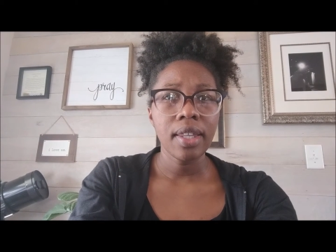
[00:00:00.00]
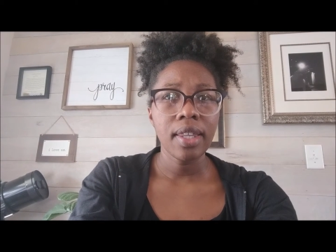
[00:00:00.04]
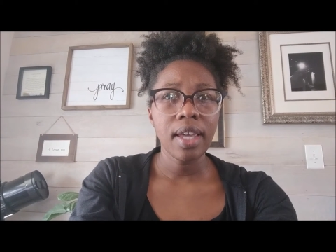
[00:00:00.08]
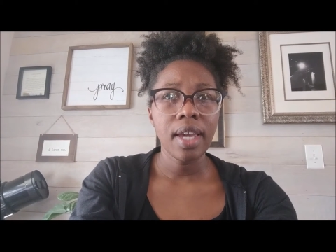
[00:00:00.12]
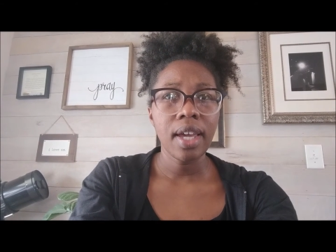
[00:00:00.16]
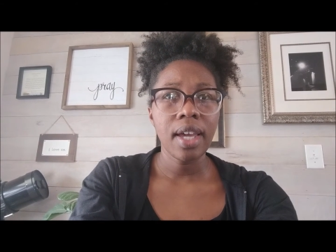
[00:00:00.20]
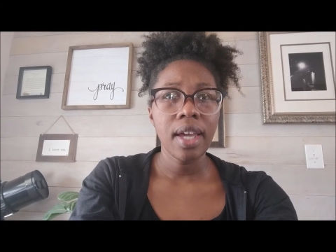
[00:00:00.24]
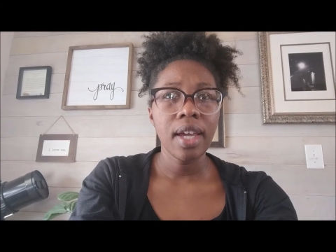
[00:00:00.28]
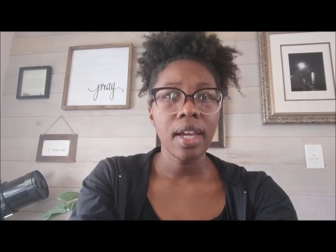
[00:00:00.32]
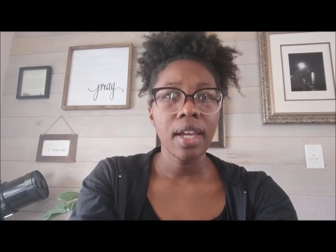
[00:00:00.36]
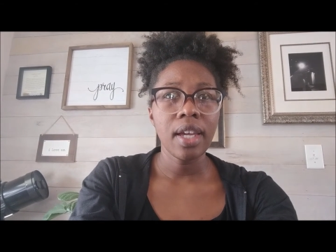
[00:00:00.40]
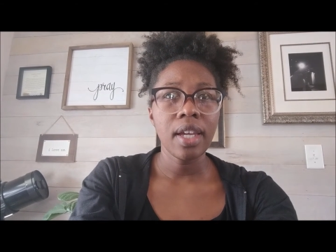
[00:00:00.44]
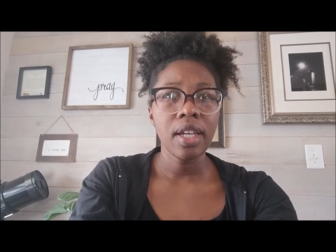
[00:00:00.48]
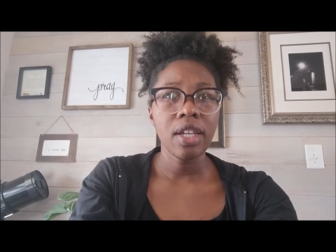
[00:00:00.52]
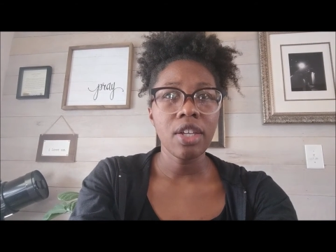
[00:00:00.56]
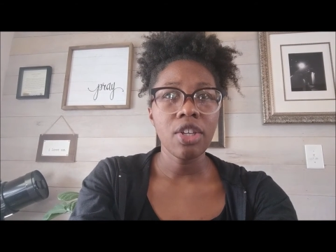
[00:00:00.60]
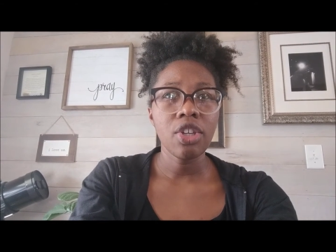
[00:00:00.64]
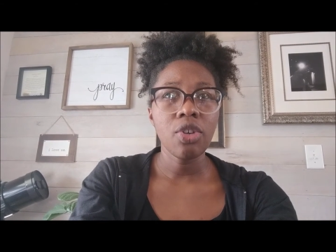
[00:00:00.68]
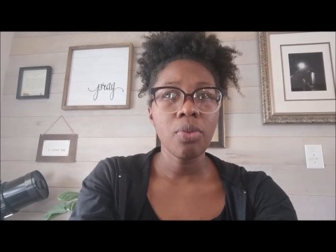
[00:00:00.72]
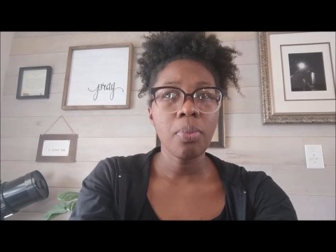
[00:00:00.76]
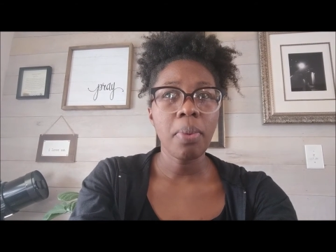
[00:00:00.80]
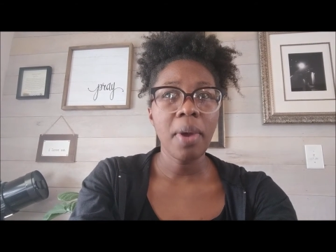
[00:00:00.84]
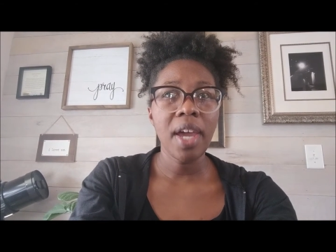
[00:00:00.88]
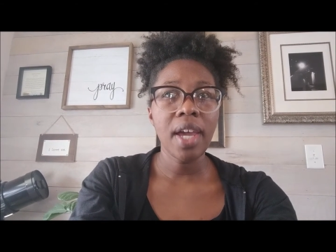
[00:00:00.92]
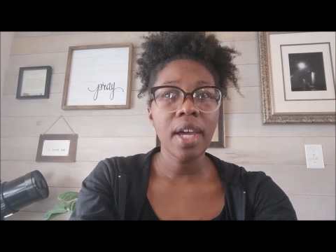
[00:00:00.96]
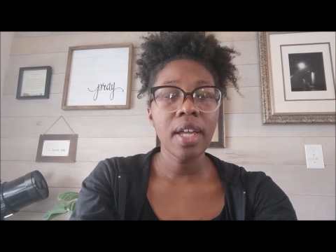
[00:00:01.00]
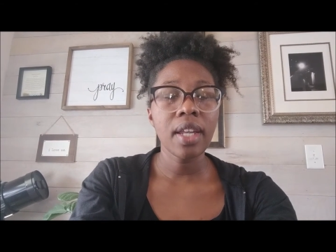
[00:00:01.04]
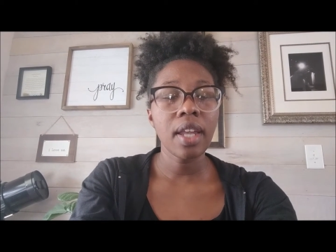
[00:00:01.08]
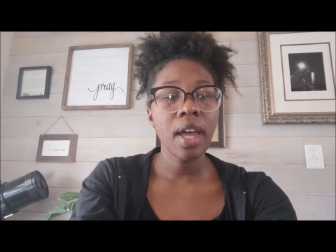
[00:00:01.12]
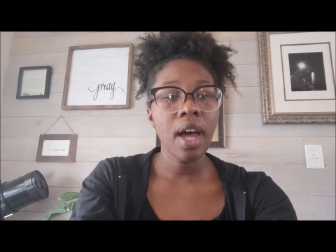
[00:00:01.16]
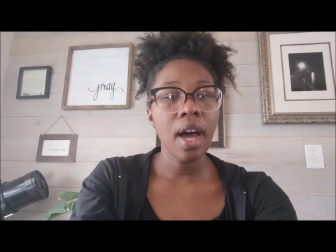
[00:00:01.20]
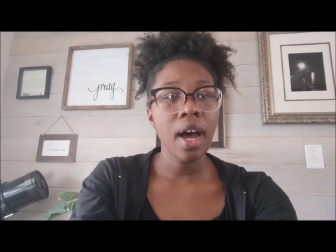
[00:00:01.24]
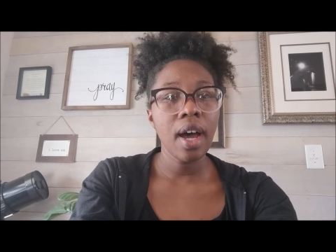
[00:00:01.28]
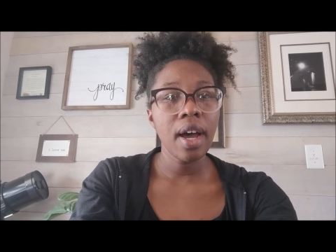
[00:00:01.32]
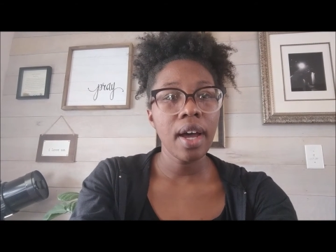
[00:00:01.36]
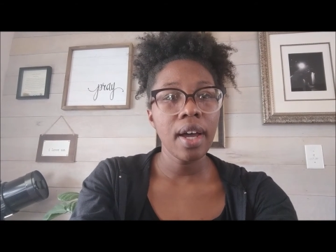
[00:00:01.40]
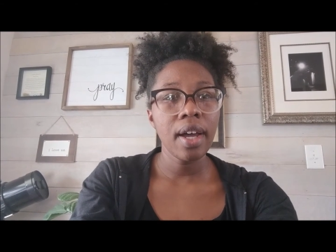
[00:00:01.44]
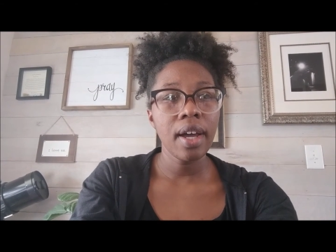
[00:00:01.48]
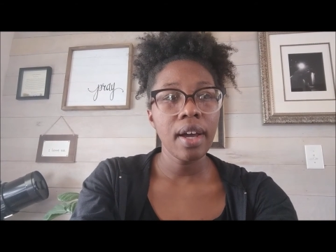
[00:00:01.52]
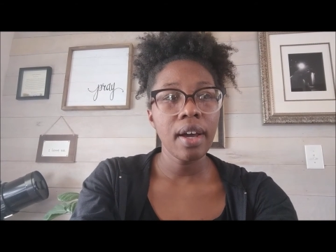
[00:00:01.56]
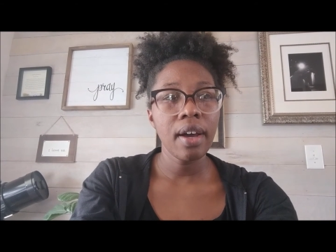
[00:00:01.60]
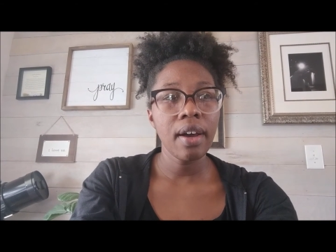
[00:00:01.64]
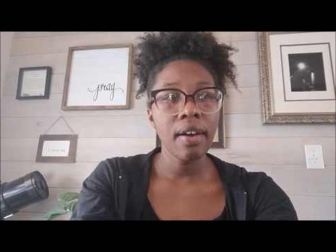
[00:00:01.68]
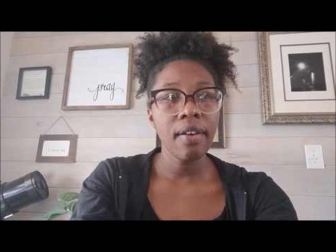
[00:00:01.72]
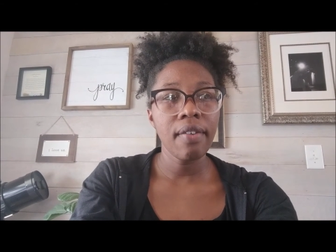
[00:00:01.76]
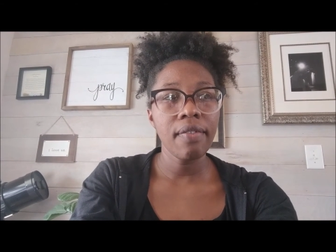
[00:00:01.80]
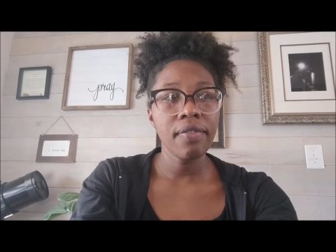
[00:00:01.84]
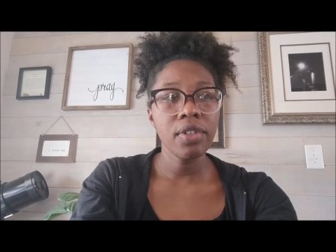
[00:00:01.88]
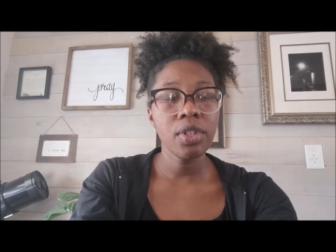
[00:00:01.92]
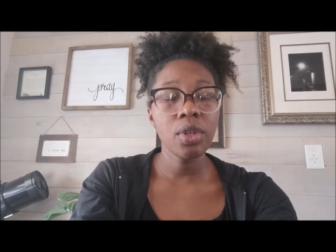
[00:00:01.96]
You pay a lot
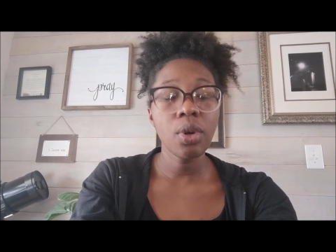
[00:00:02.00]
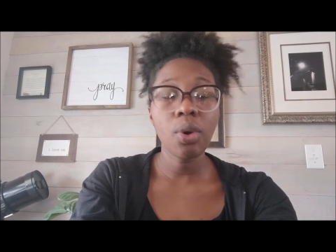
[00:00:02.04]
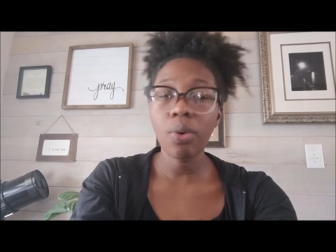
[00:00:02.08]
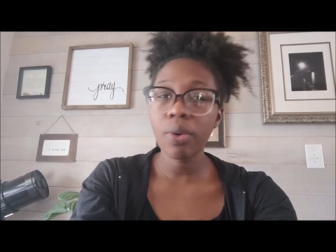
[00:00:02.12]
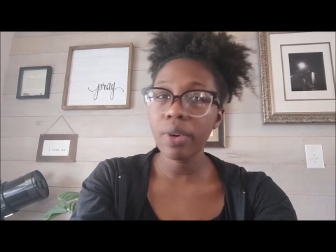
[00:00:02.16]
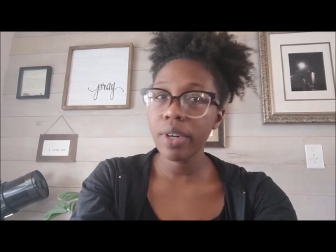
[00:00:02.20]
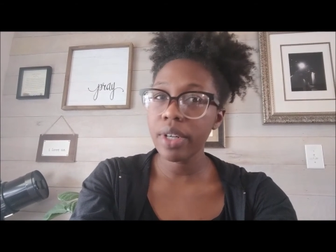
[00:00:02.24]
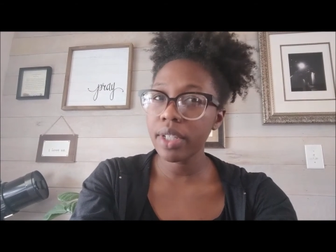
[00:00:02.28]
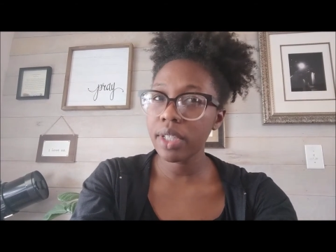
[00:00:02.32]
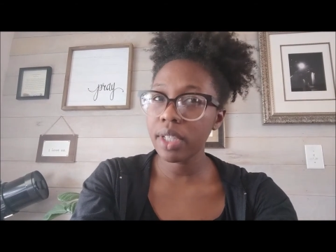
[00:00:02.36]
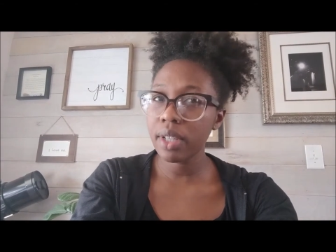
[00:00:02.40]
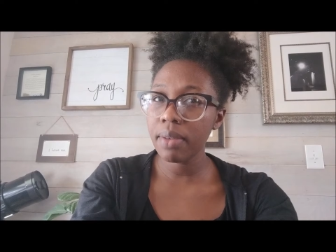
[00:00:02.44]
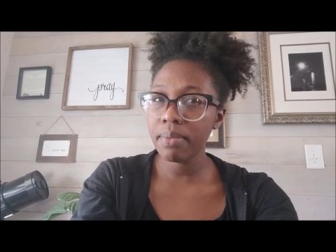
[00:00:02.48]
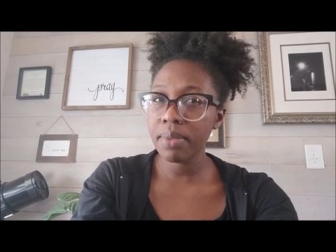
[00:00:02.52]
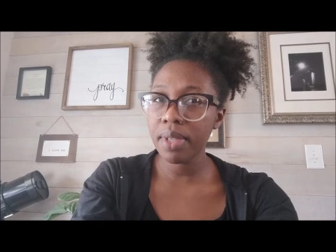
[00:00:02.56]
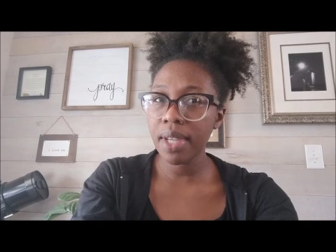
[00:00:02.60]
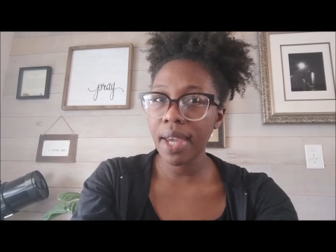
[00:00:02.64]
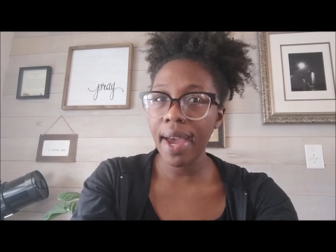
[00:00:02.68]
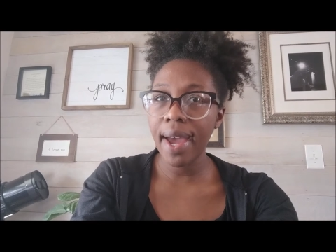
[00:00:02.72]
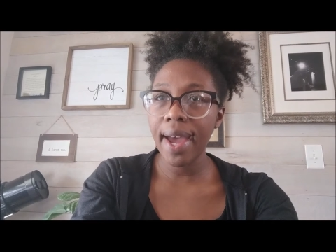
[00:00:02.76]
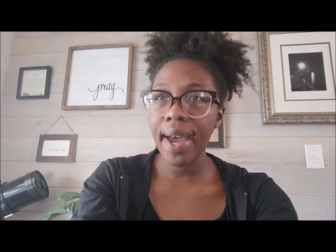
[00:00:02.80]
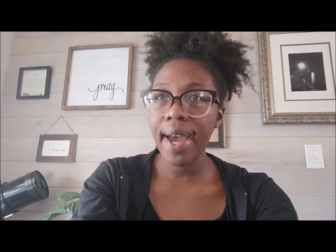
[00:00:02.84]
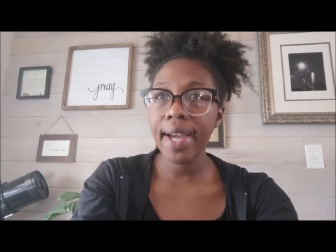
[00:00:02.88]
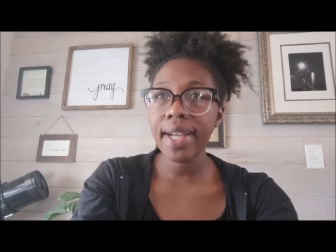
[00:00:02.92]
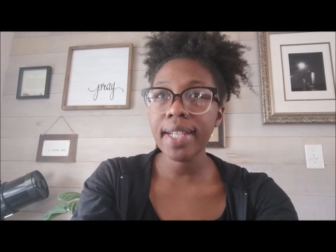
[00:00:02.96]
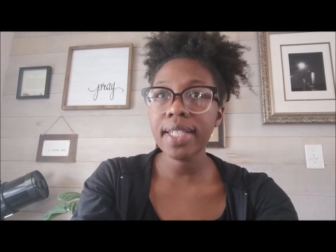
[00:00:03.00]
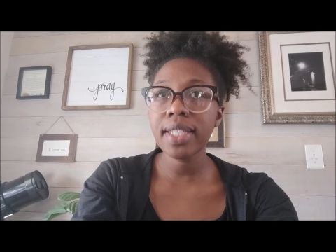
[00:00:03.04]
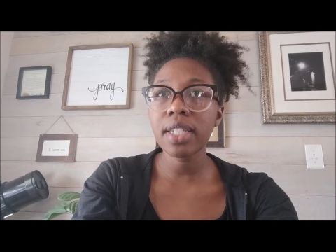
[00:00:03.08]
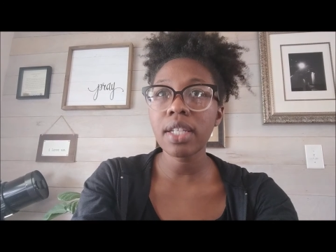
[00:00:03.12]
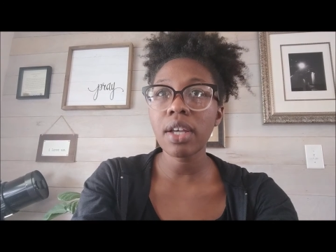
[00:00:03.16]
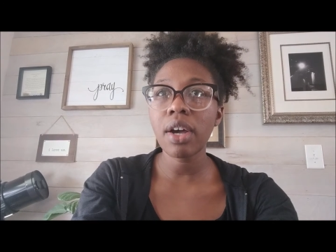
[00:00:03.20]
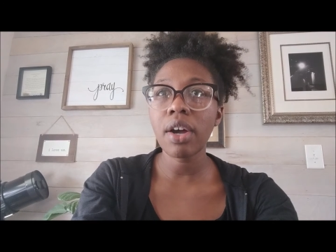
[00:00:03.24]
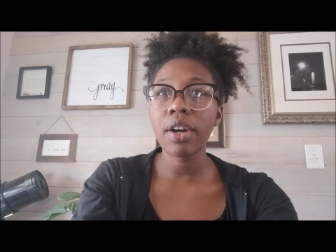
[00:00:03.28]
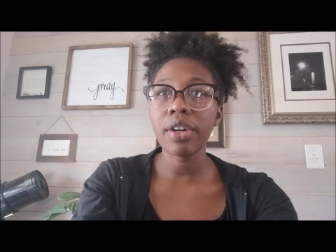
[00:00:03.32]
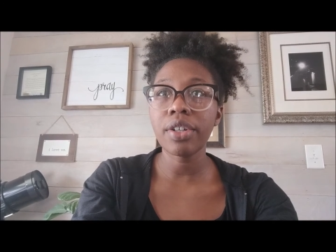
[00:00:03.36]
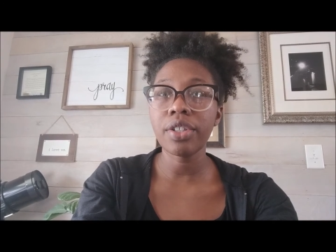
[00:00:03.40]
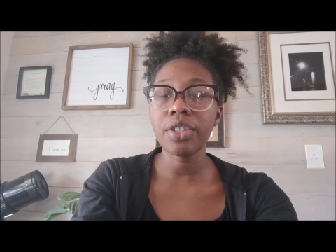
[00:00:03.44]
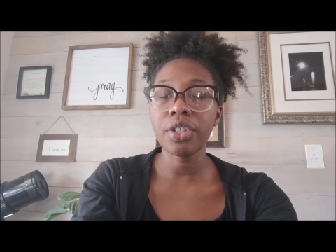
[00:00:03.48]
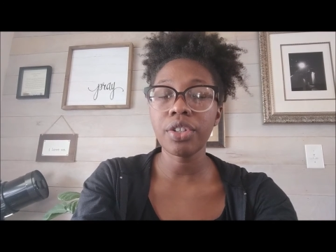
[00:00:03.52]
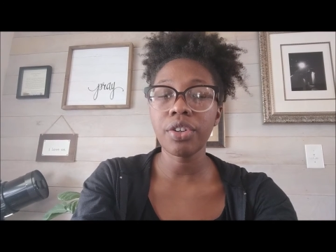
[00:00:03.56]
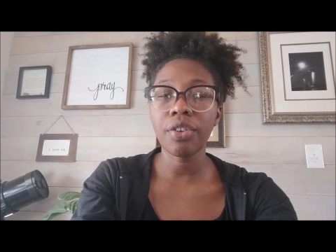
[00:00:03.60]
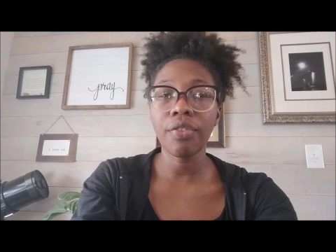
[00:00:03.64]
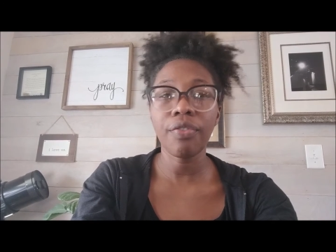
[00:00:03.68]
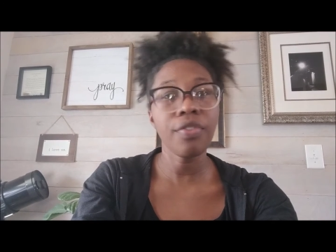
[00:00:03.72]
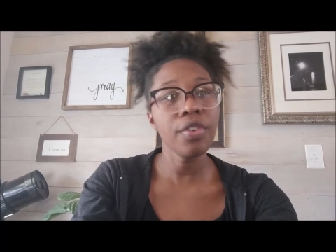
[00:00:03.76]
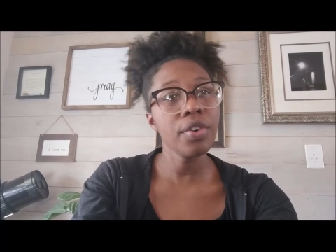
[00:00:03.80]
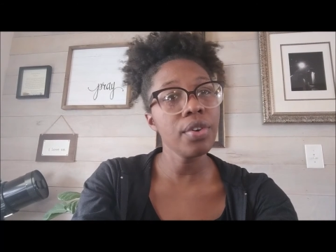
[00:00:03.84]
of tourism tax on your